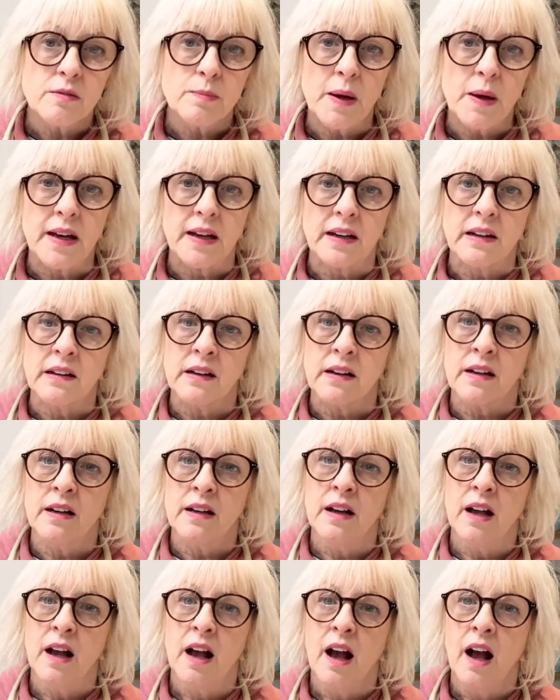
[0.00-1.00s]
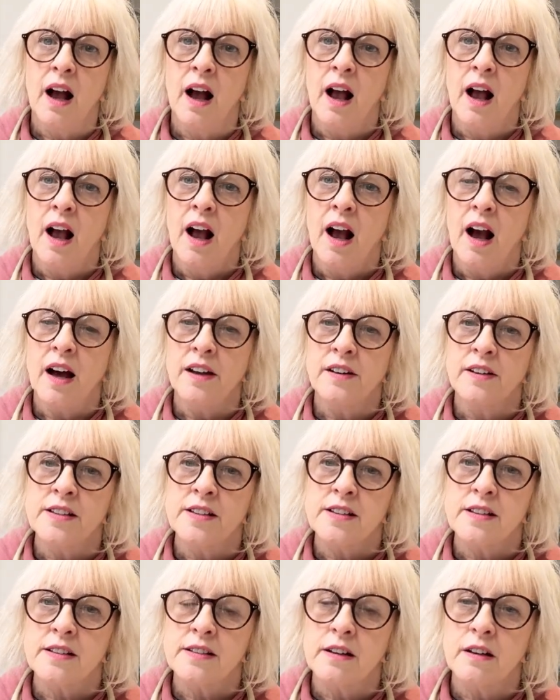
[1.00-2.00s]
pink, and I
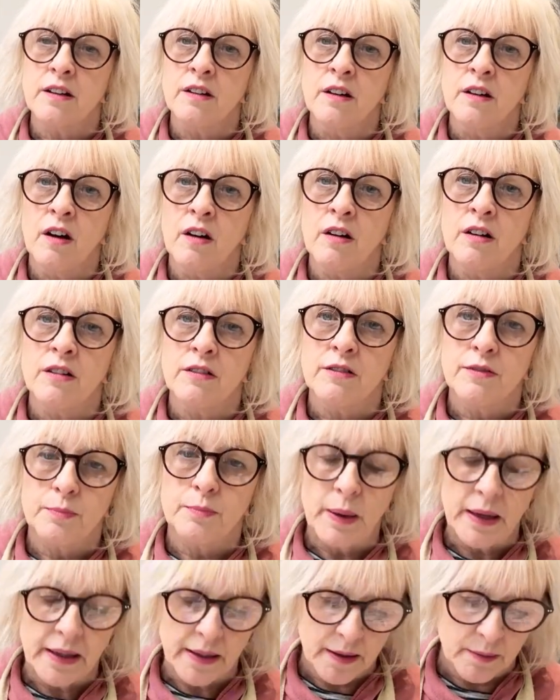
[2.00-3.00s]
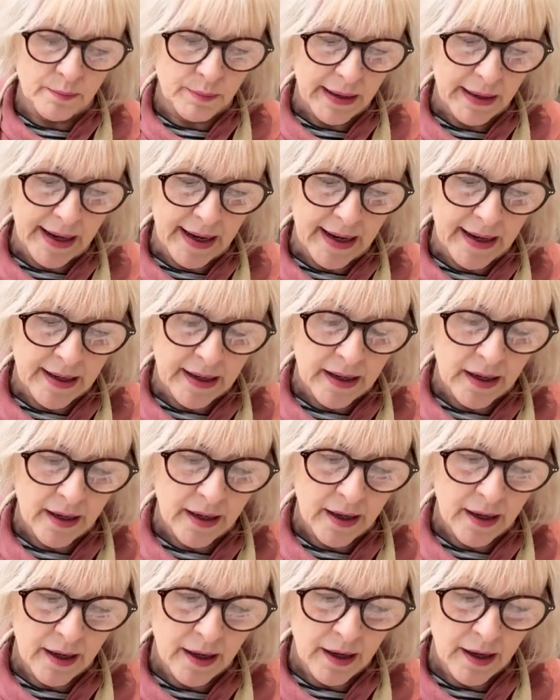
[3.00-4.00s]
did a lot of pink and black,
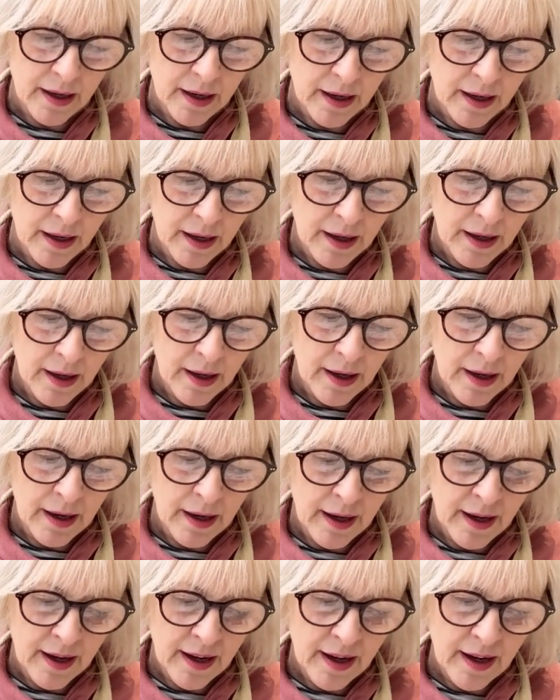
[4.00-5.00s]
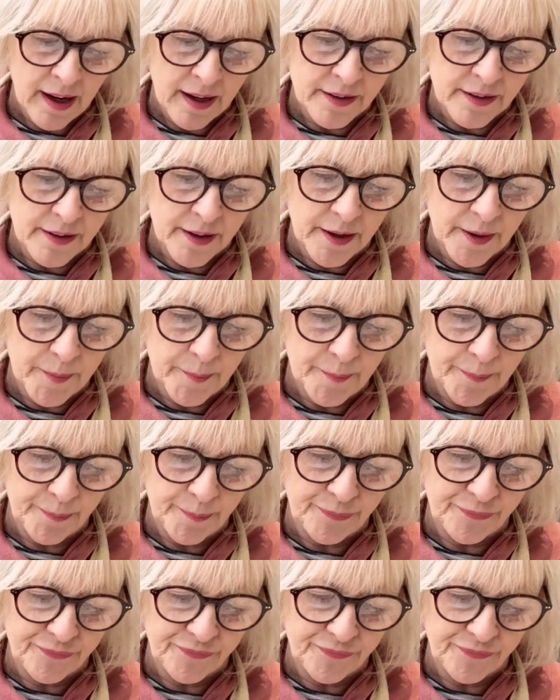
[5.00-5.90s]
and